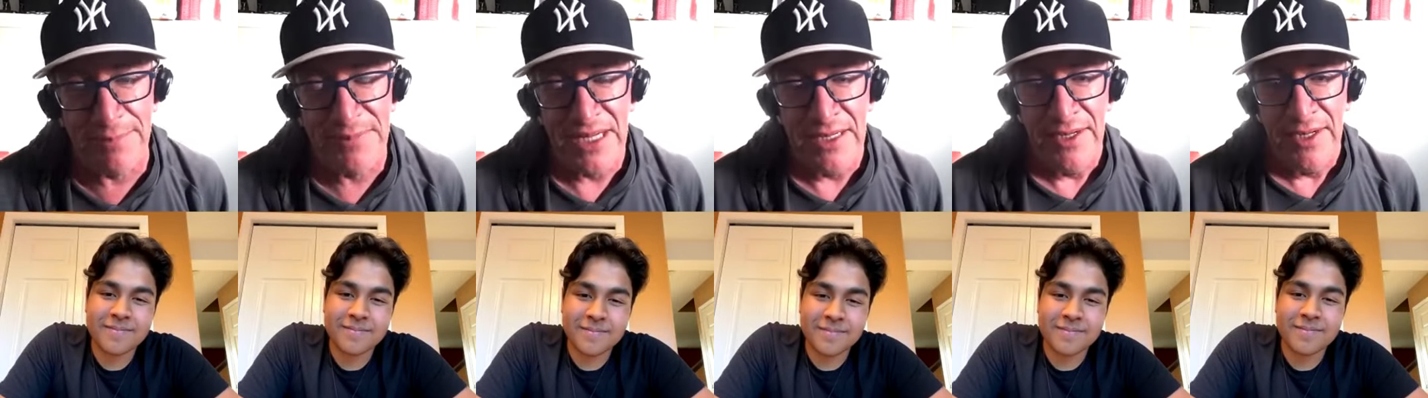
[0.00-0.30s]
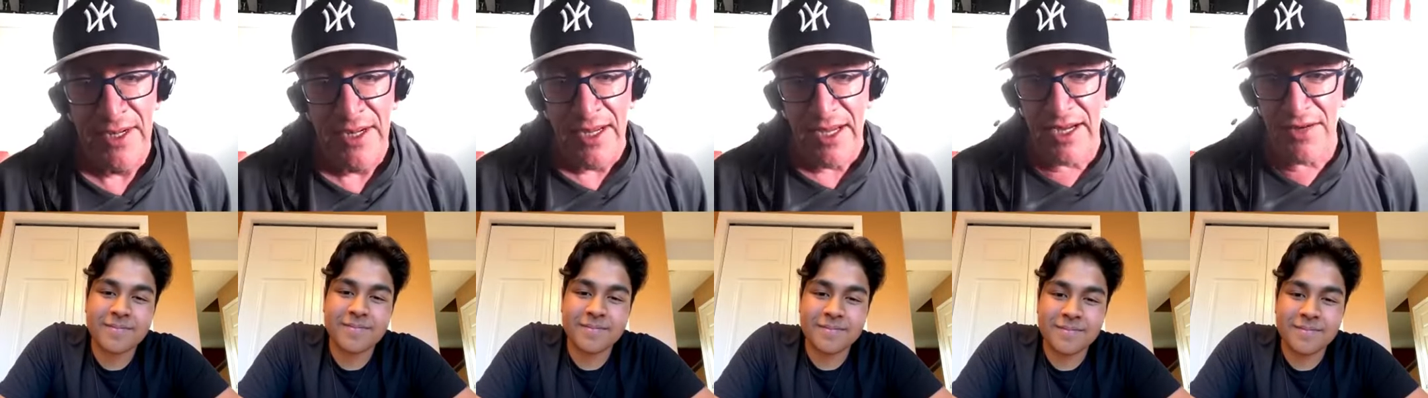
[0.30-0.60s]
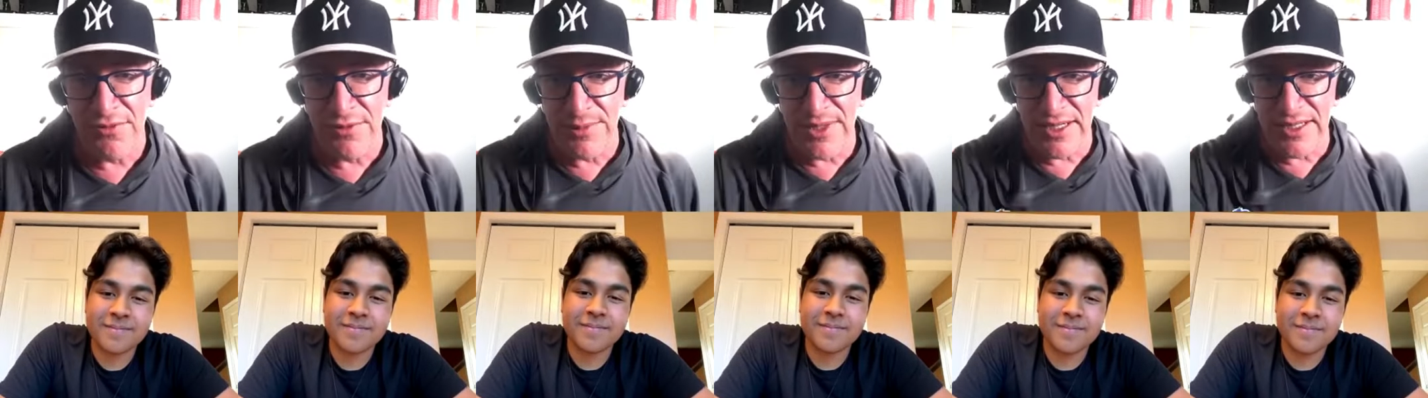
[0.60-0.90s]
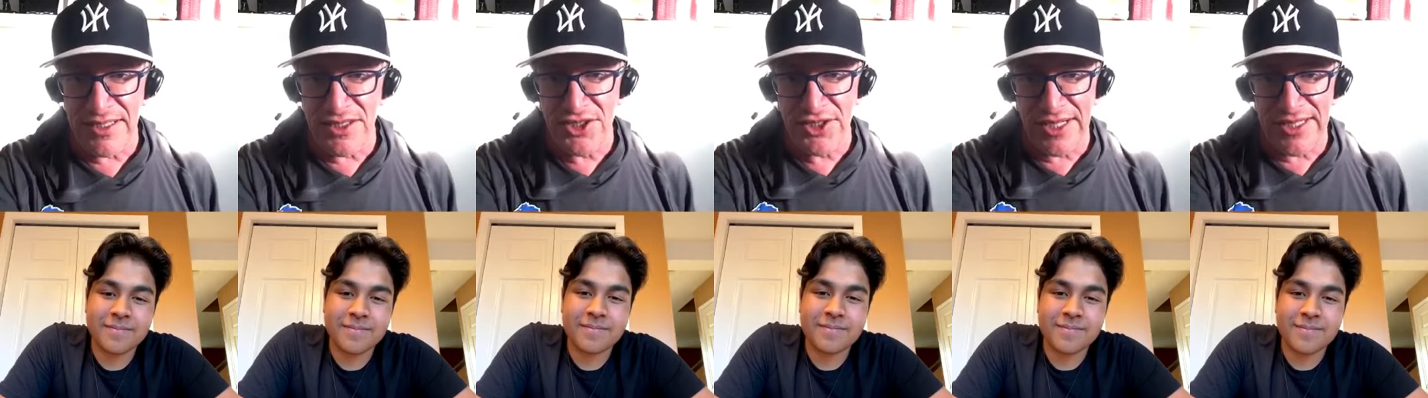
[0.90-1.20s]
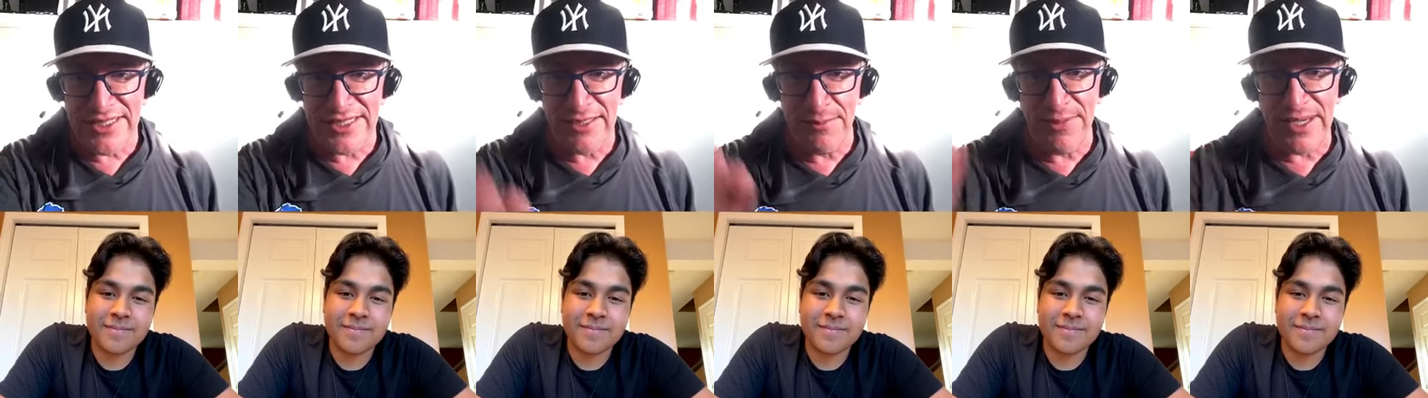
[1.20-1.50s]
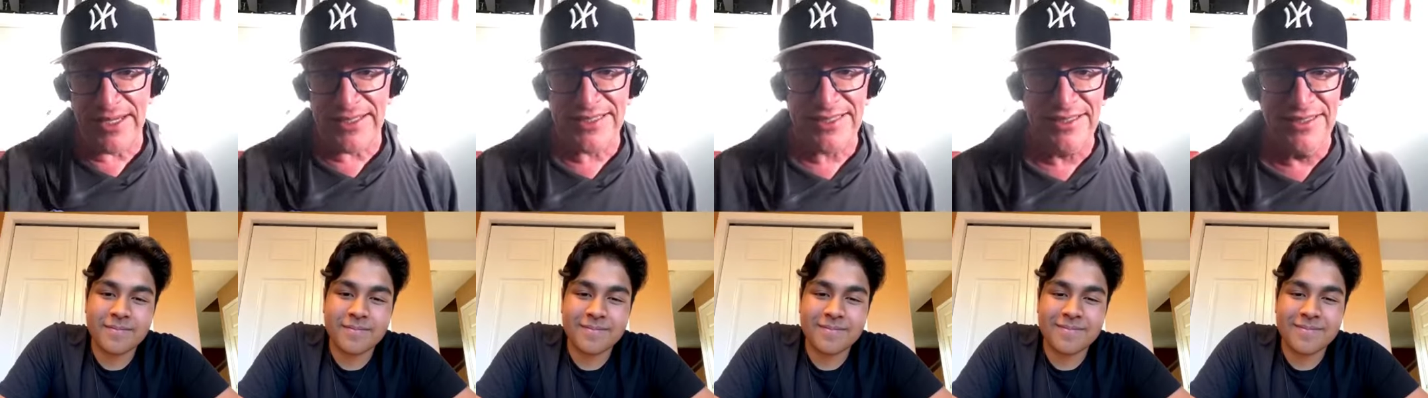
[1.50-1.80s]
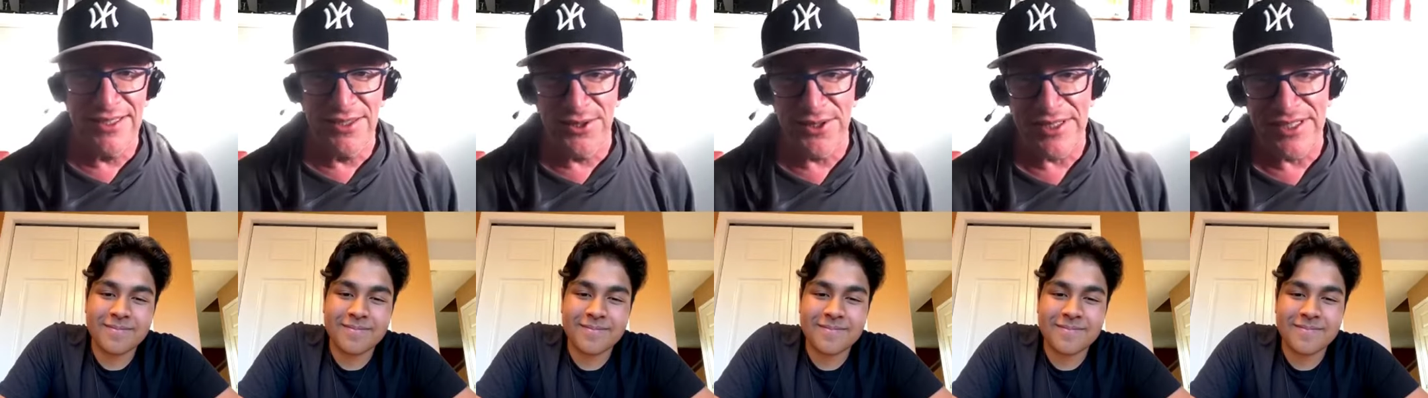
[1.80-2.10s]
Speaker 1: Everybody, Justin Barcelona,
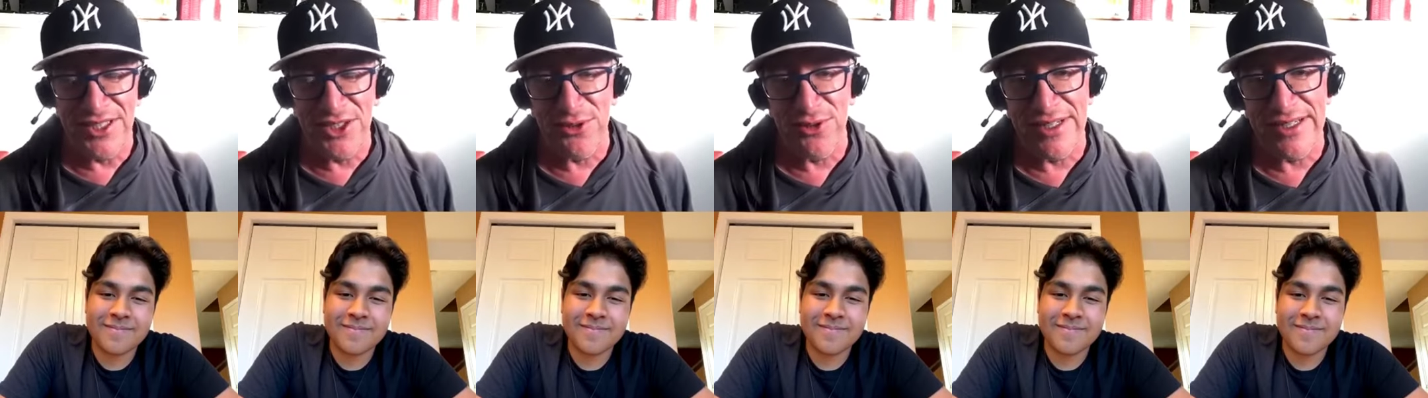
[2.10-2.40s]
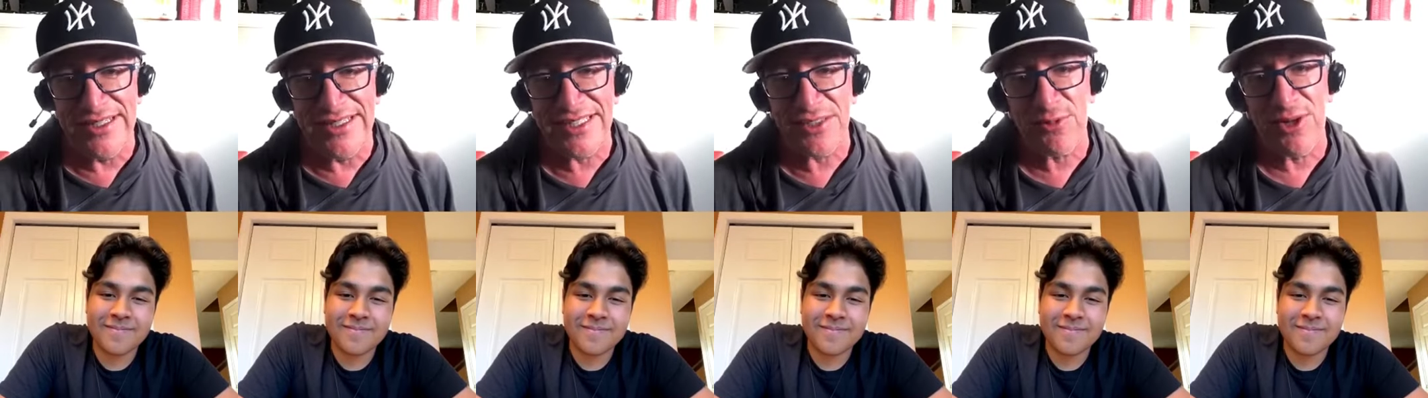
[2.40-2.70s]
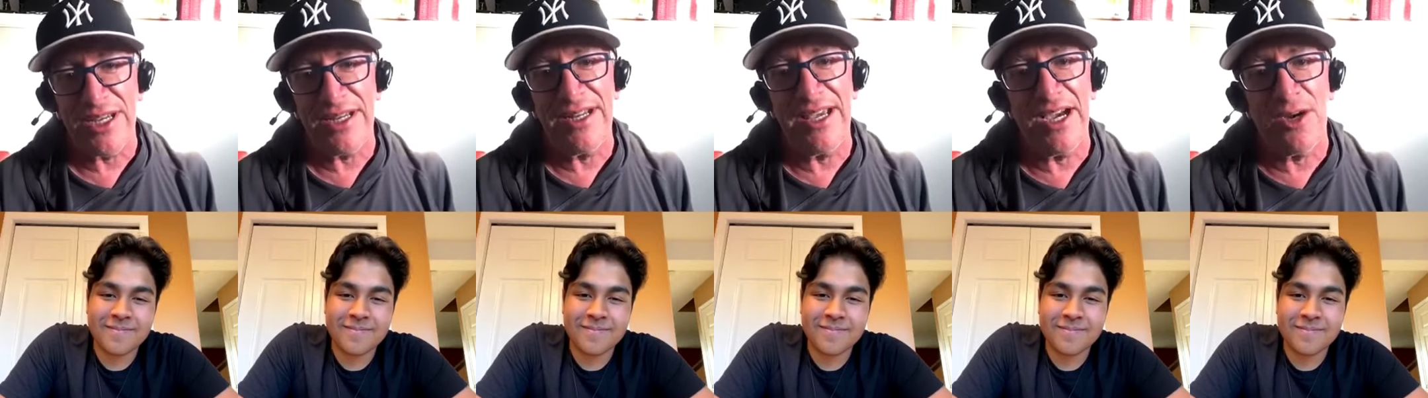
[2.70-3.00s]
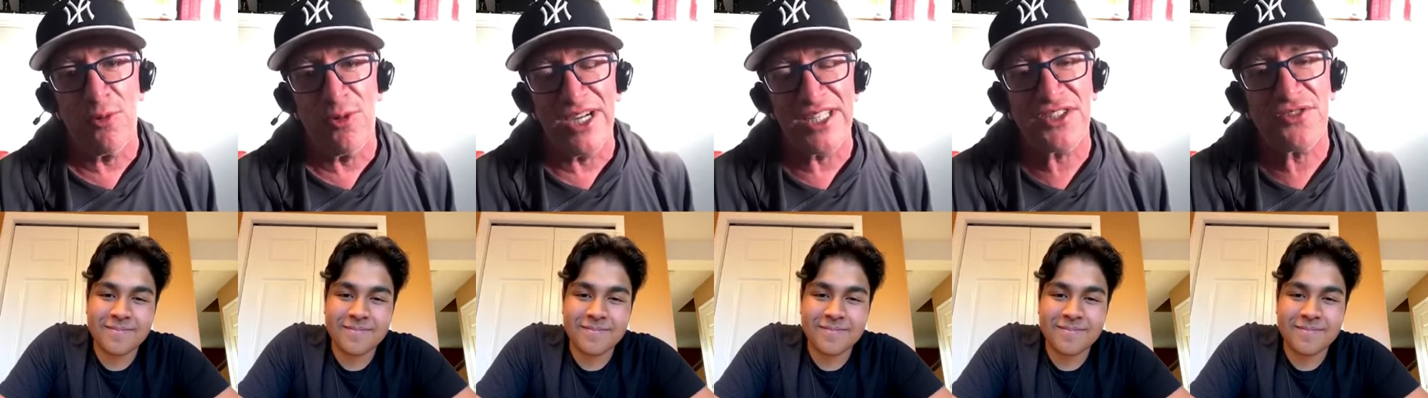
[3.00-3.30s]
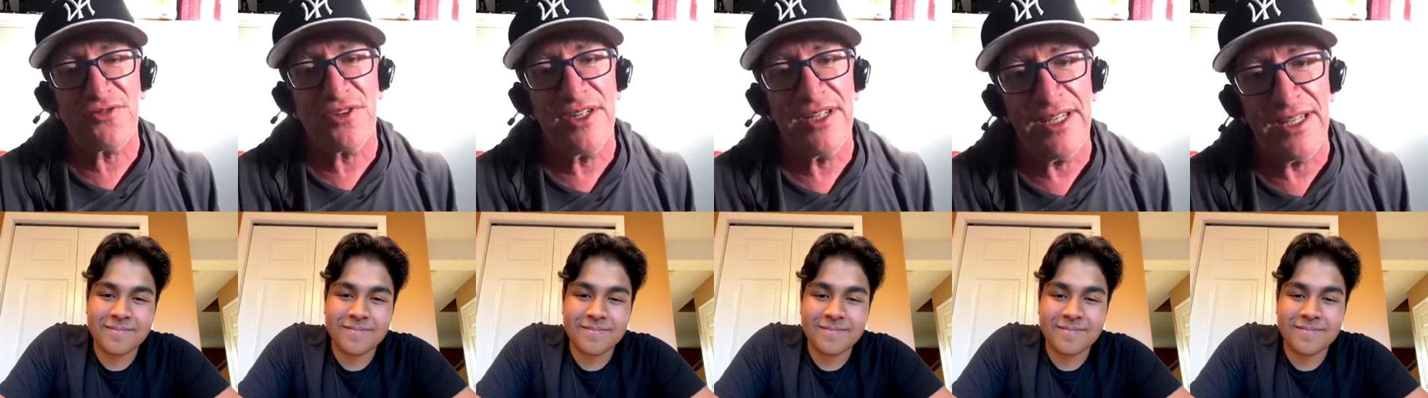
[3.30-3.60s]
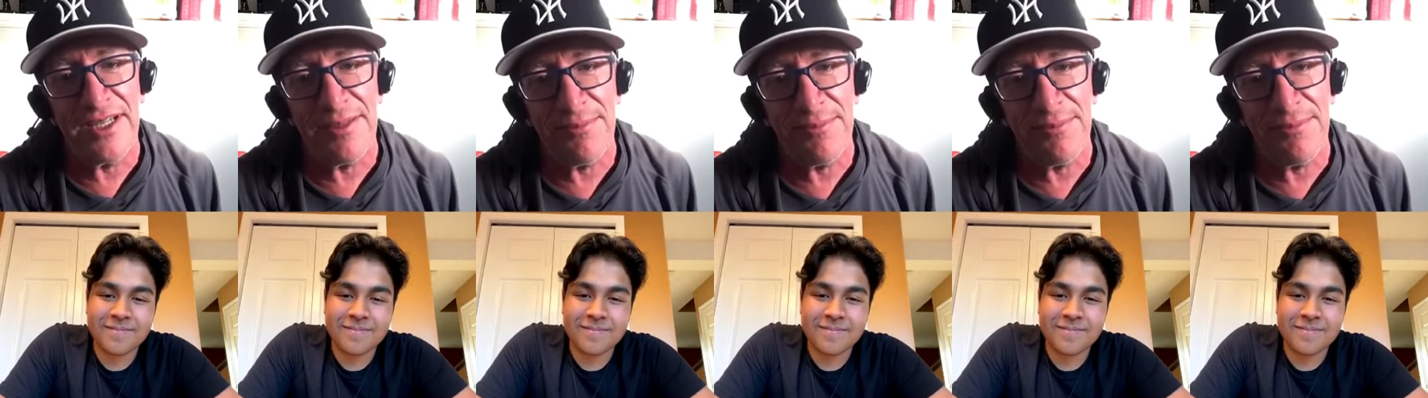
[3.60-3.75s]
joining us right now. Watch for him.